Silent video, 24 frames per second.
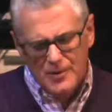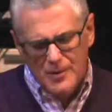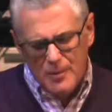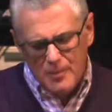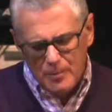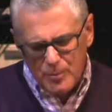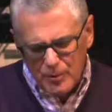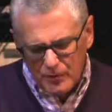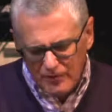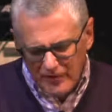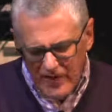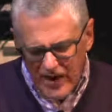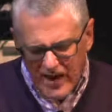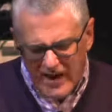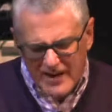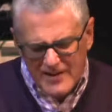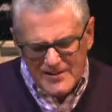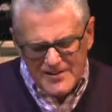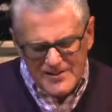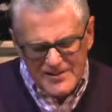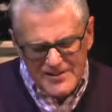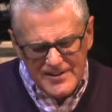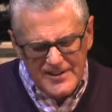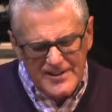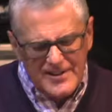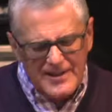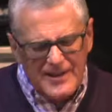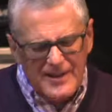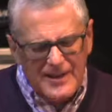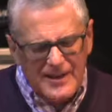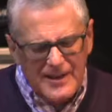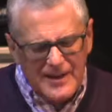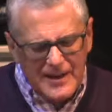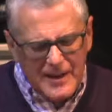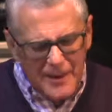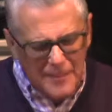provides the
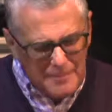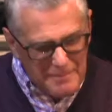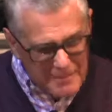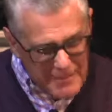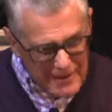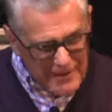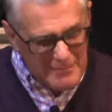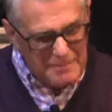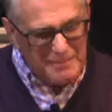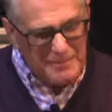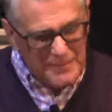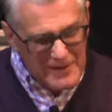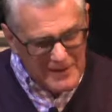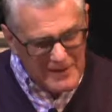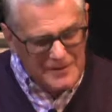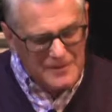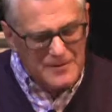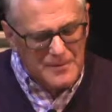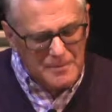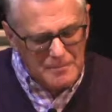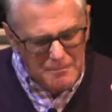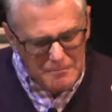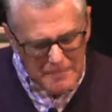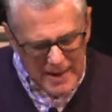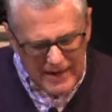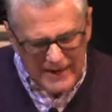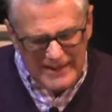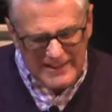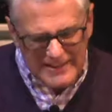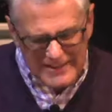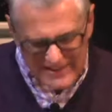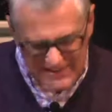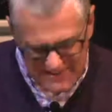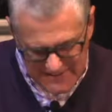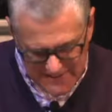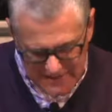commitment
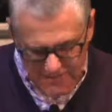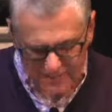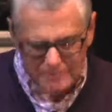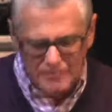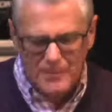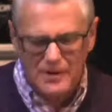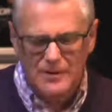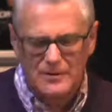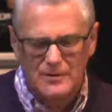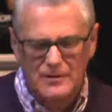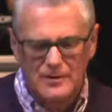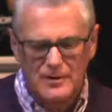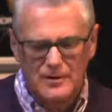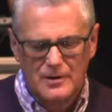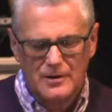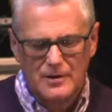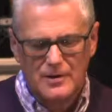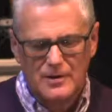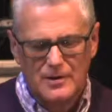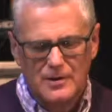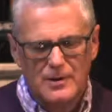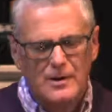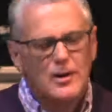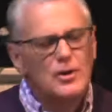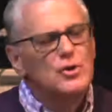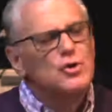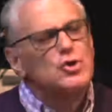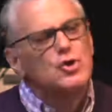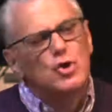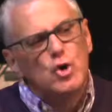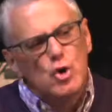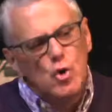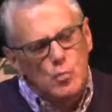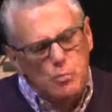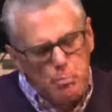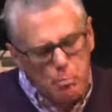mechanism
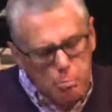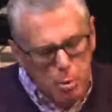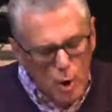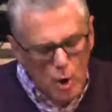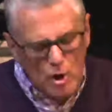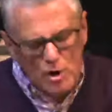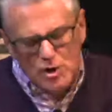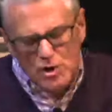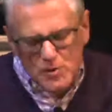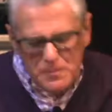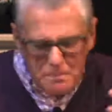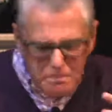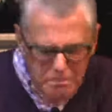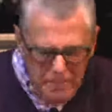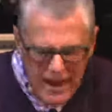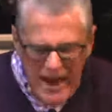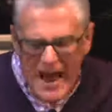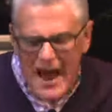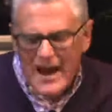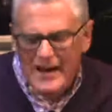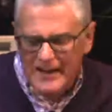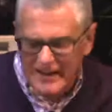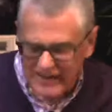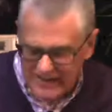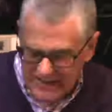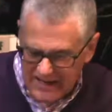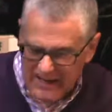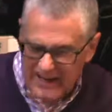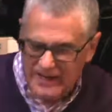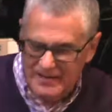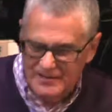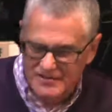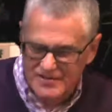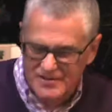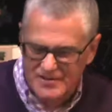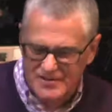to push back
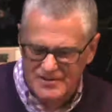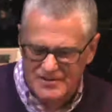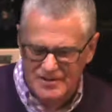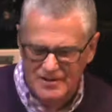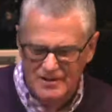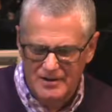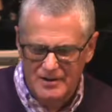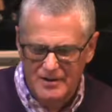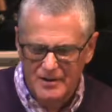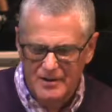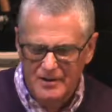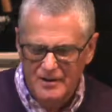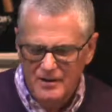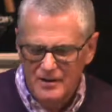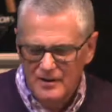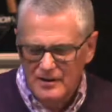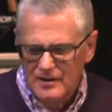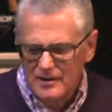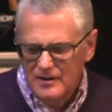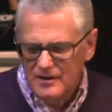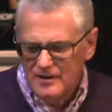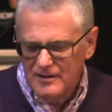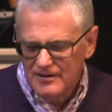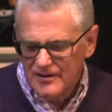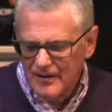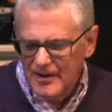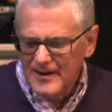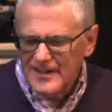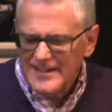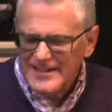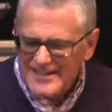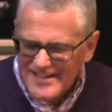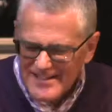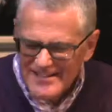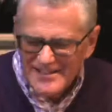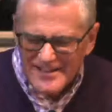against the
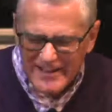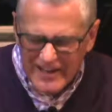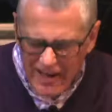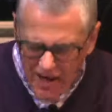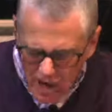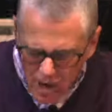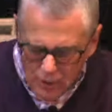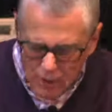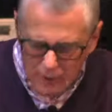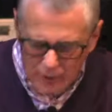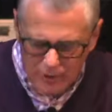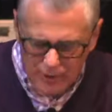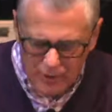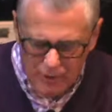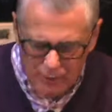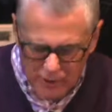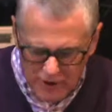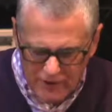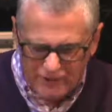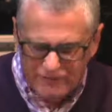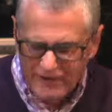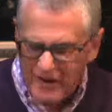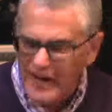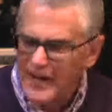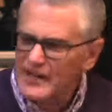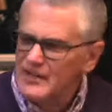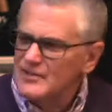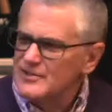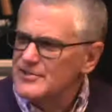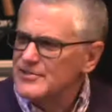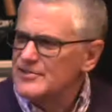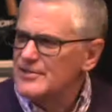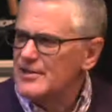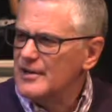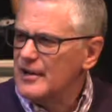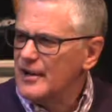easy out
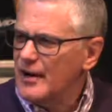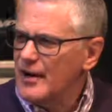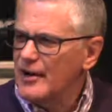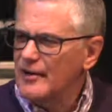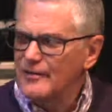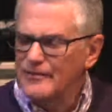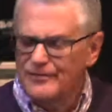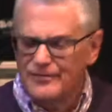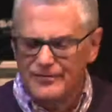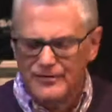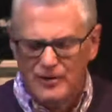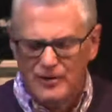reflex of